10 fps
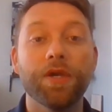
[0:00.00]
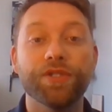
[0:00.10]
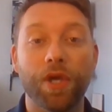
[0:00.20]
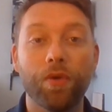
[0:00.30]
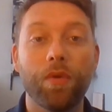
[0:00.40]

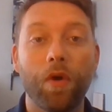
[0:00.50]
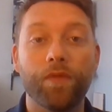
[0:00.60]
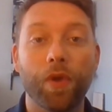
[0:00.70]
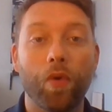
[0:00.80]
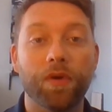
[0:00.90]
So
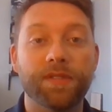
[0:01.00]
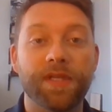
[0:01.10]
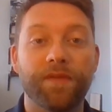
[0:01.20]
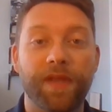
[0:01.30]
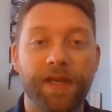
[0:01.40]
over the
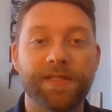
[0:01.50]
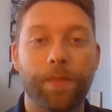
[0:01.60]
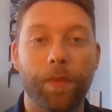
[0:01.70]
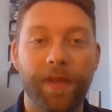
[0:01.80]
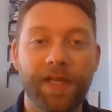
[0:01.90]
course of the next
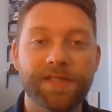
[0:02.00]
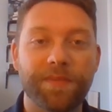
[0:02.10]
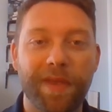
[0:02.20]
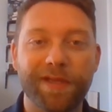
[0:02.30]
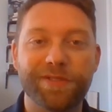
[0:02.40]
couple
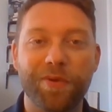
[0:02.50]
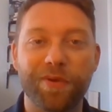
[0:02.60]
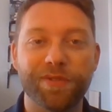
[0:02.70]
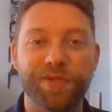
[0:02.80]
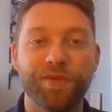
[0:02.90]
minutes, make
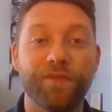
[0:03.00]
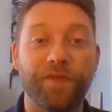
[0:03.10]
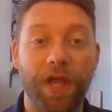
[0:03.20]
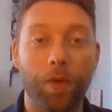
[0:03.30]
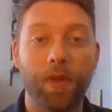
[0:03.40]
sure to
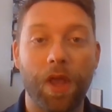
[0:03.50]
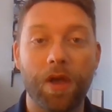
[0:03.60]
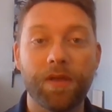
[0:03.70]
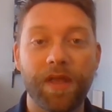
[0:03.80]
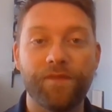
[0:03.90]
follow
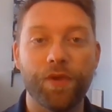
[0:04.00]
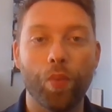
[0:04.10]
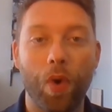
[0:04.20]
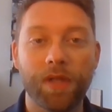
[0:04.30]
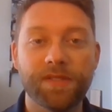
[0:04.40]
along if you
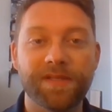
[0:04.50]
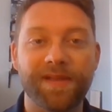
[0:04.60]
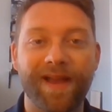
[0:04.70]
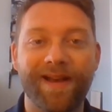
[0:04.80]
want